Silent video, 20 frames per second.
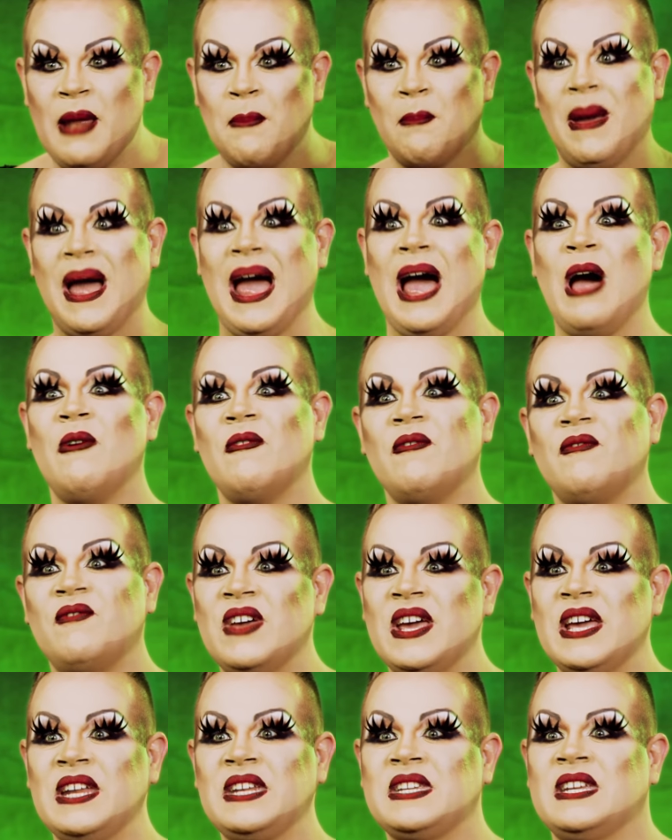in my
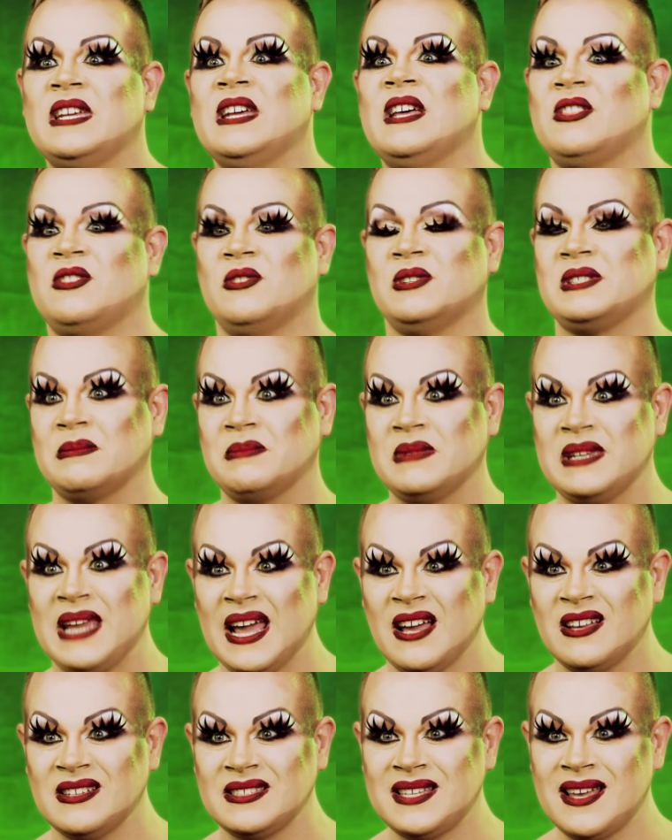outfit, put some
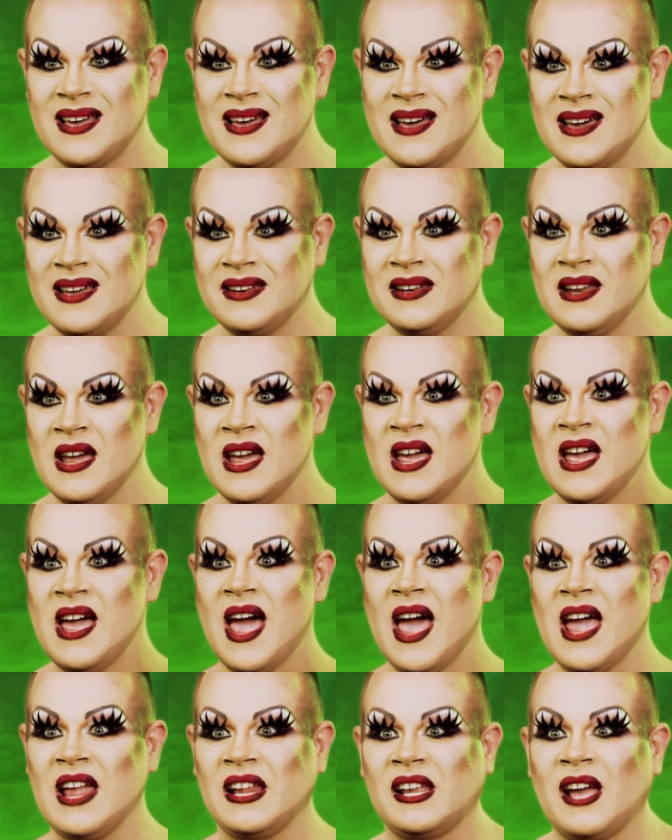nails on,
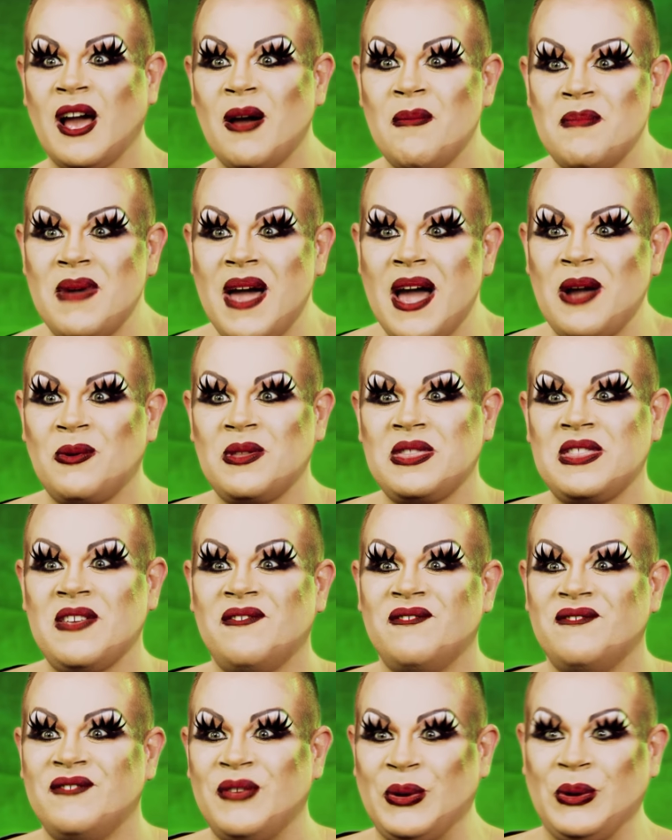and come back with
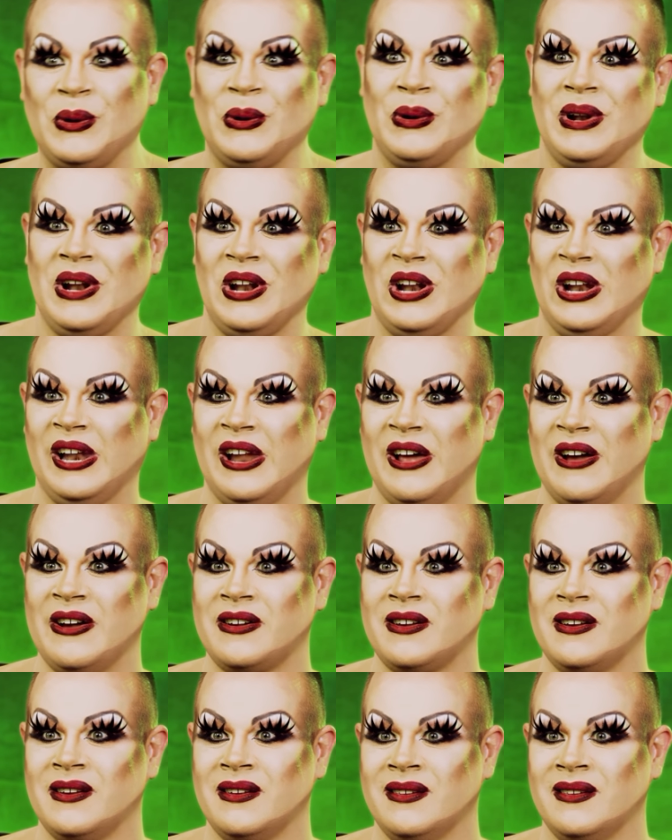the full look.